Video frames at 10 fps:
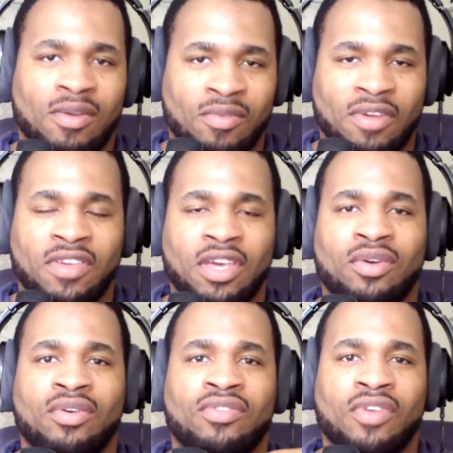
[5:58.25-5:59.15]

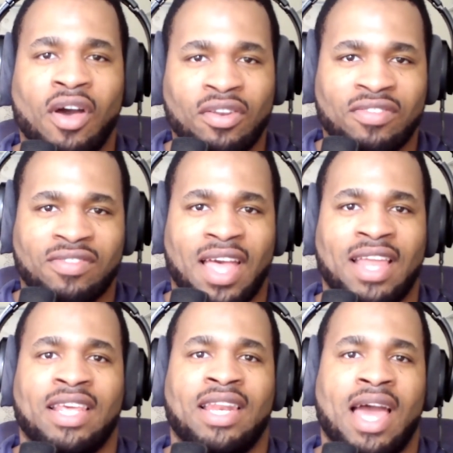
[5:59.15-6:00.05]
reveals
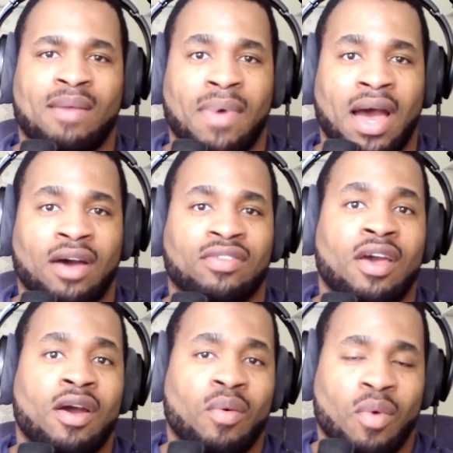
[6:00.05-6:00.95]
understanding about
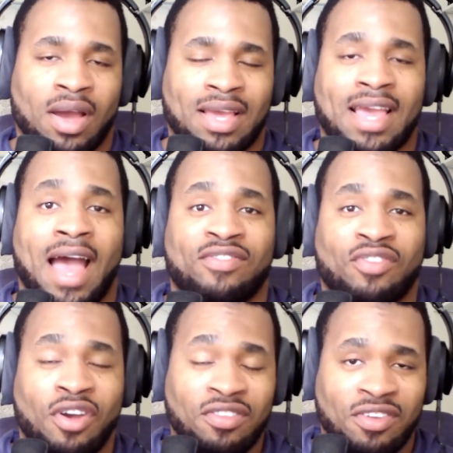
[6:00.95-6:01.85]
what gas
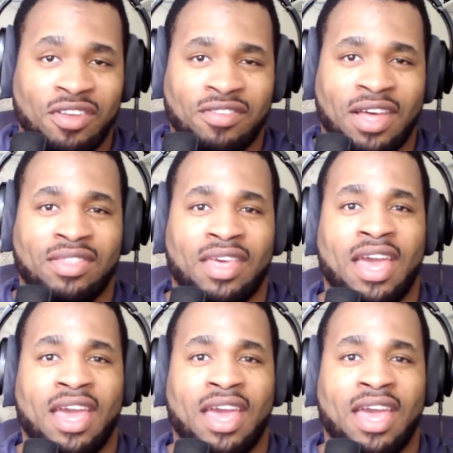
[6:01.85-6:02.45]
contents are there,